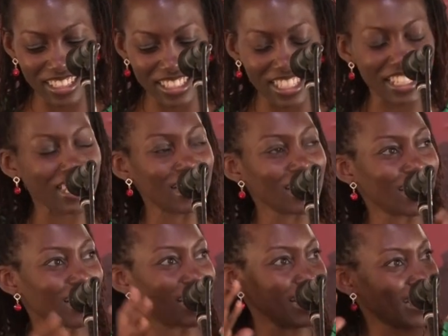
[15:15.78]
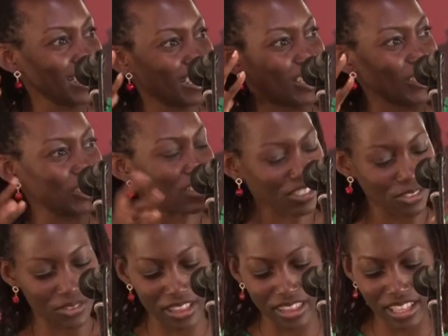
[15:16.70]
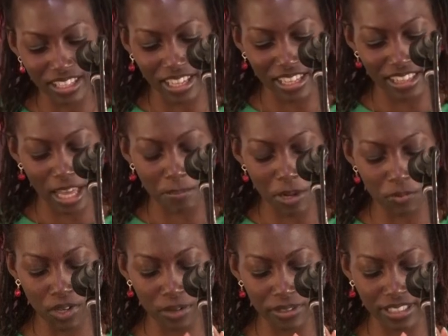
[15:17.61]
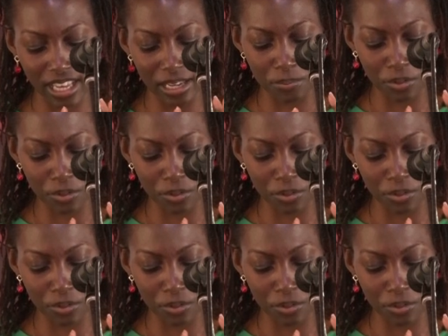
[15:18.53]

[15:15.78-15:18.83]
he you know, children think like that. But where was I?